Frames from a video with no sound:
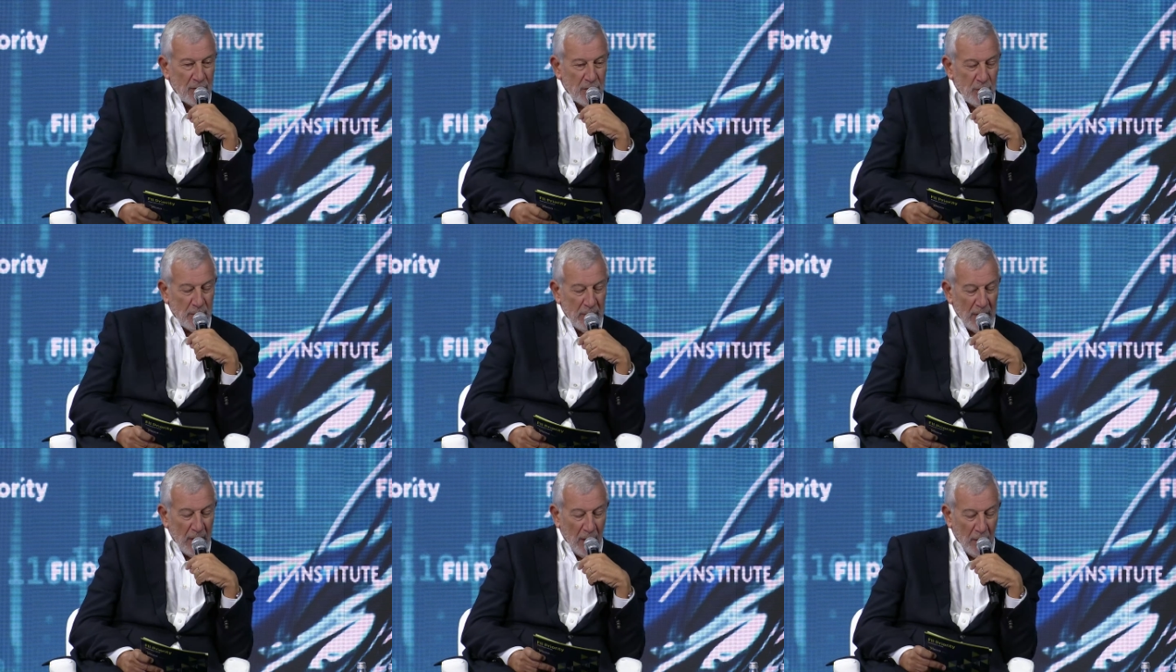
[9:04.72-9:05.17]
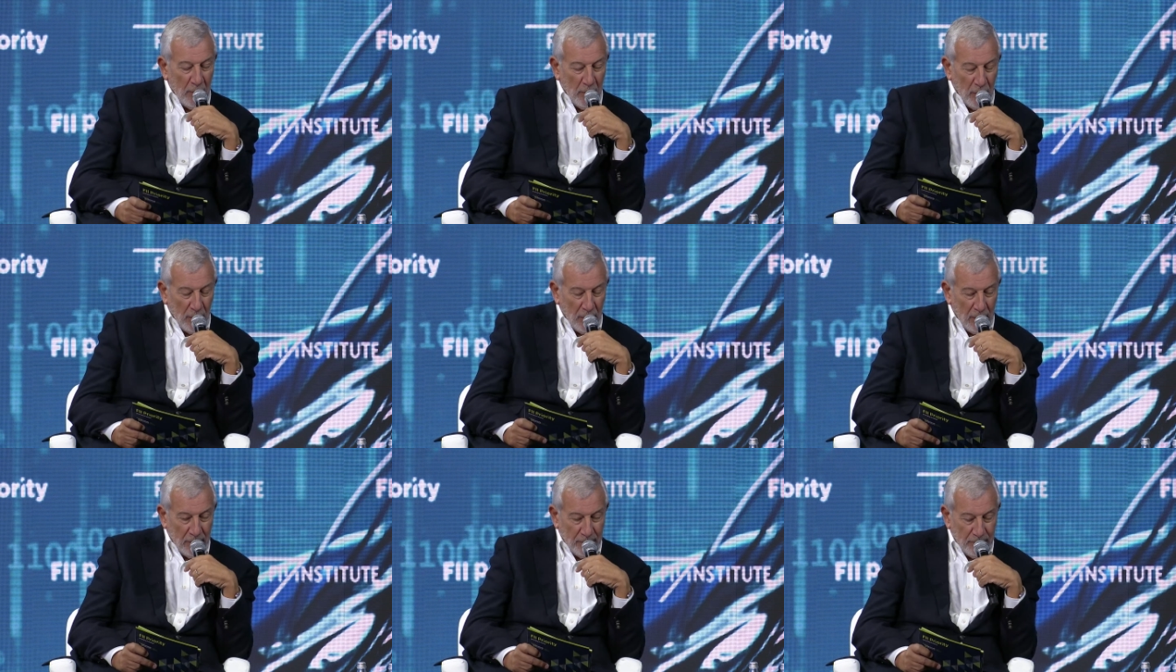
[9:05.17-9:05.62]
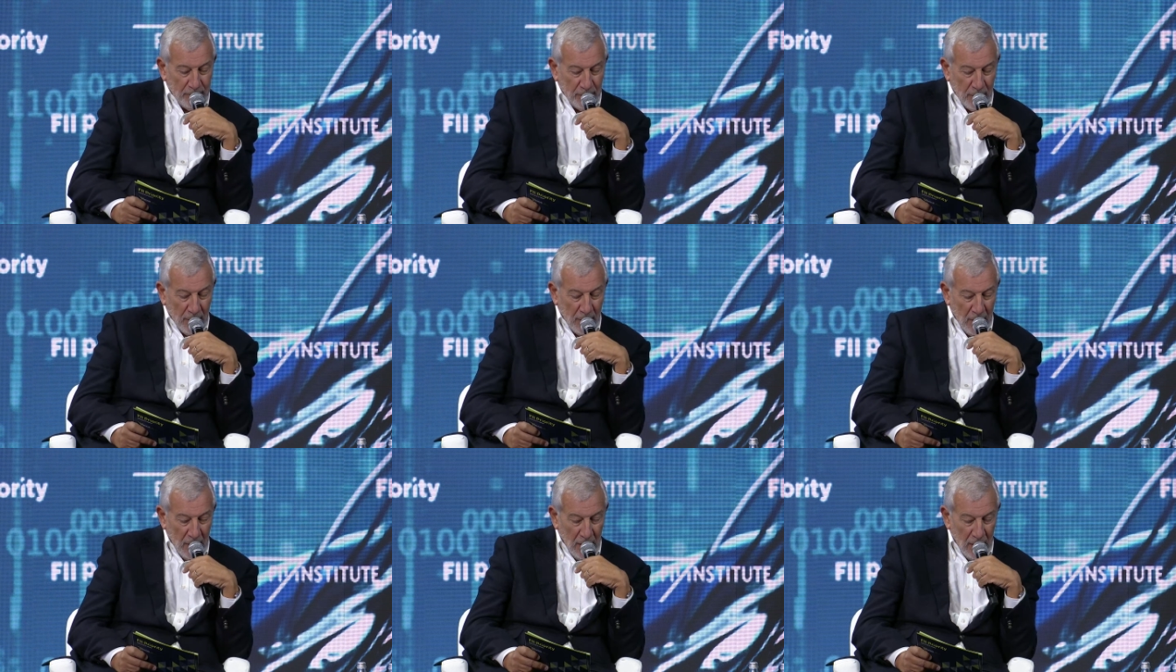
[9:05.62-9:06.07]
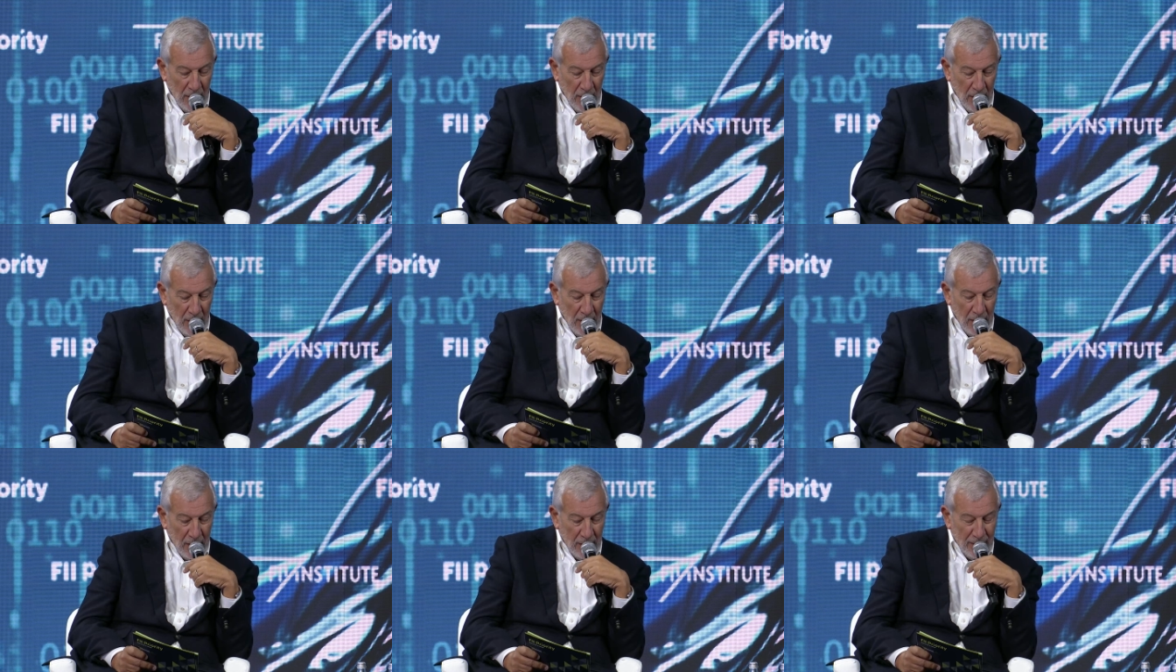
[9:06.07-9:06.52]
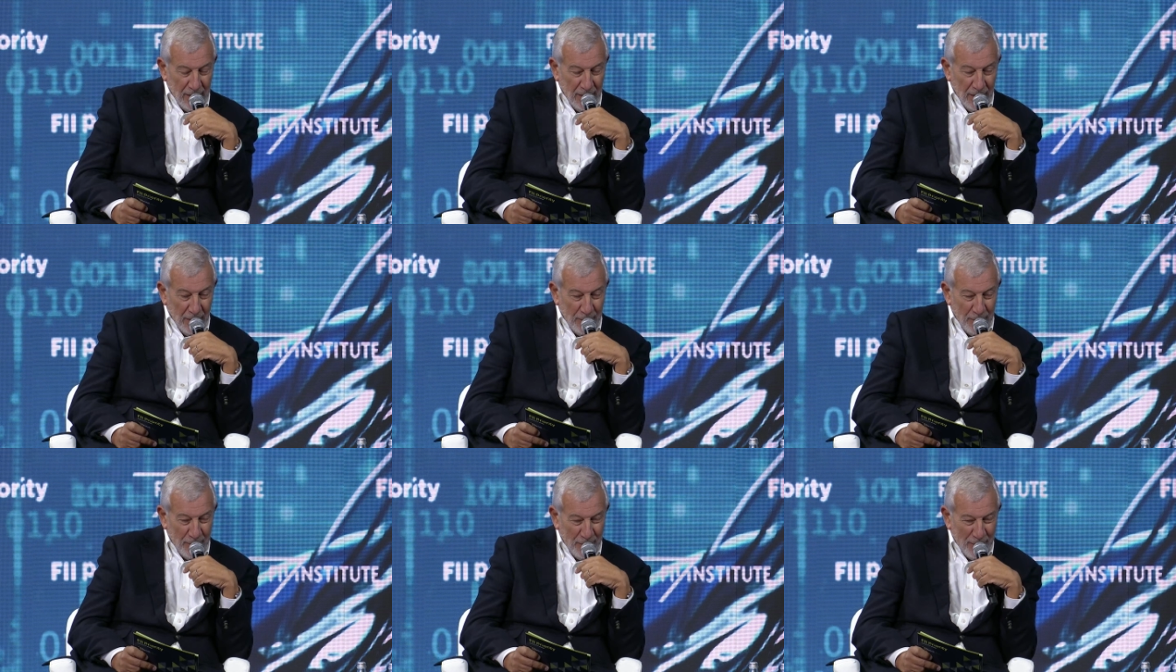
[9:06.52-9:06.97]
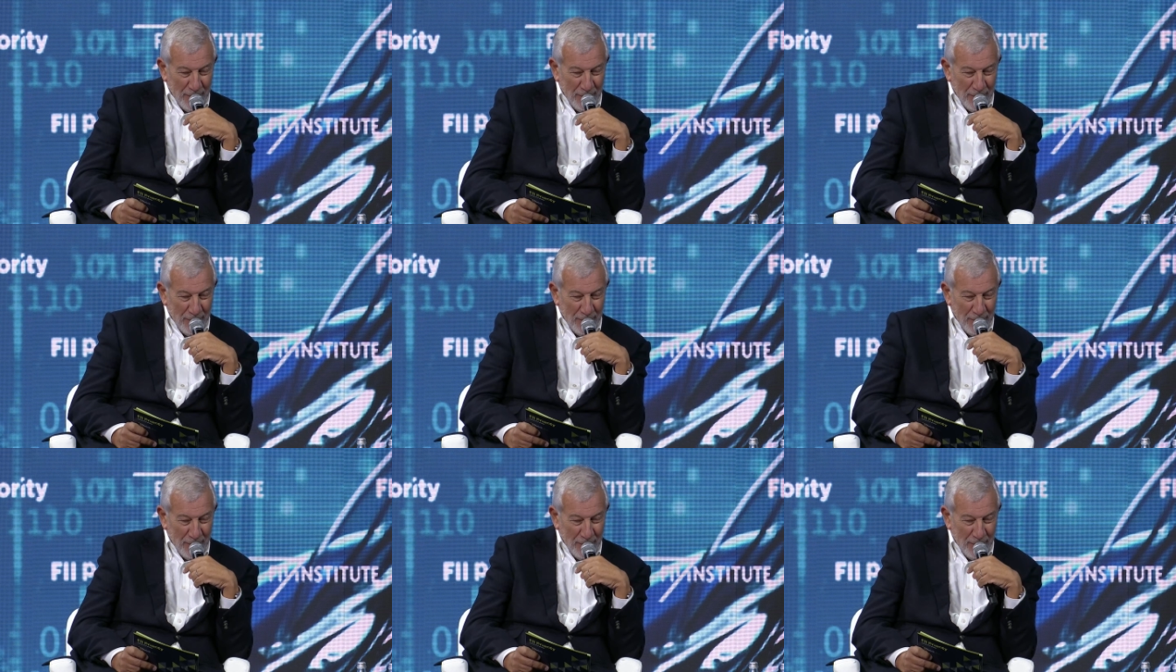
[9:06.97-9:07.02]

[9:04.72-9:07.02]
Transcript: to be humble. And, uh,